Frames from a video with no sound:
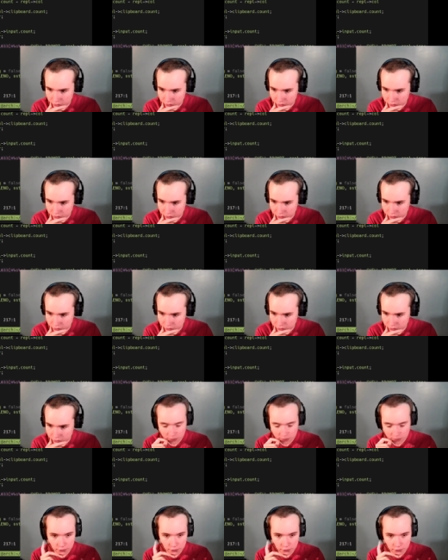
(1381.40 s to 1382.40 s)
this, or
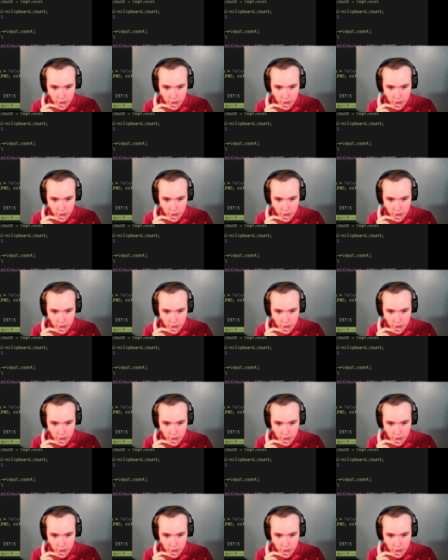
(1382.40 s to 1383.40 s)
memu rather.
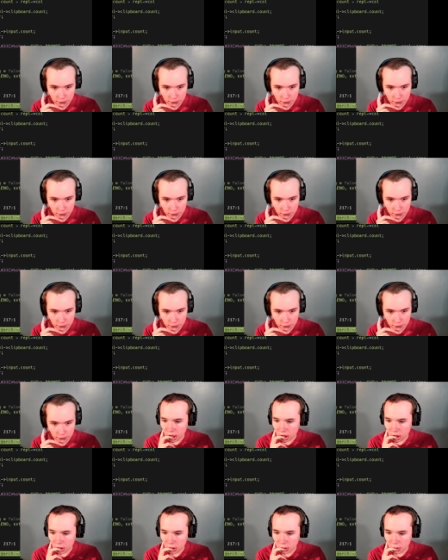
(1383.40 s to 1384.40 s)

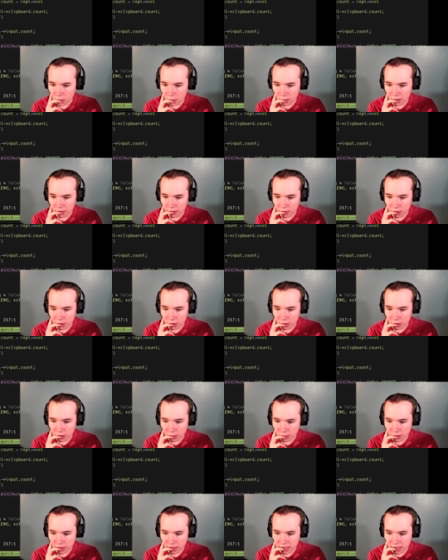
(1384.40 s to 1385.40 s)
To buffer cursor
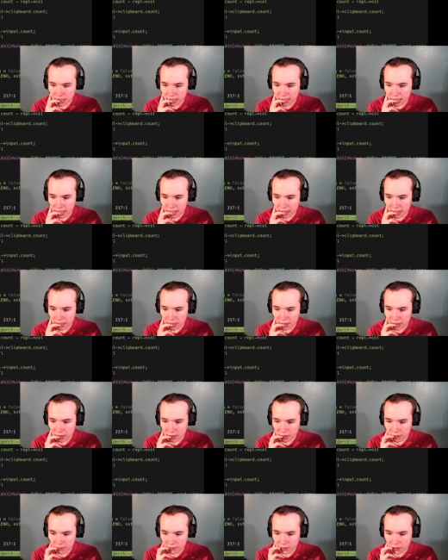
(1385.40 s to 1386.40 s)
plus size
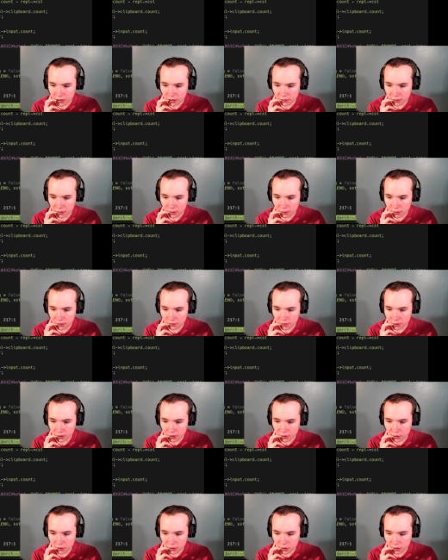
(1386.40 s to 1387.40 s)
from buffer
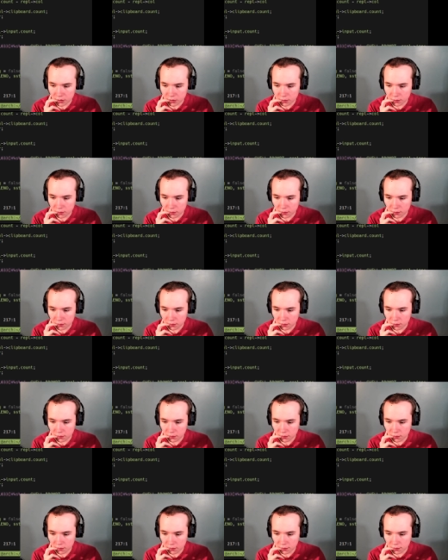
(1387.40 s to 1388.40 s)
cursor
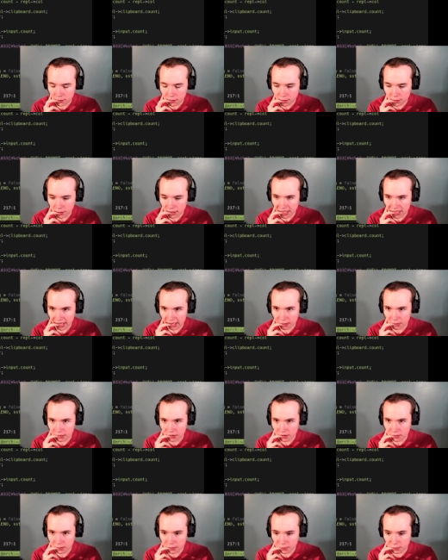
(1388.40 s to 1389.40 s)
count
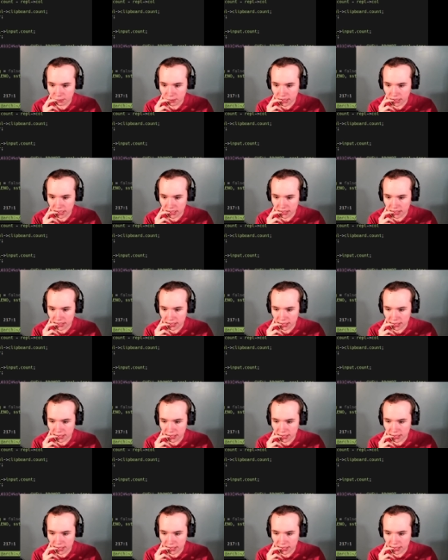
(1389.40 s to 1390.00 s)
minus that.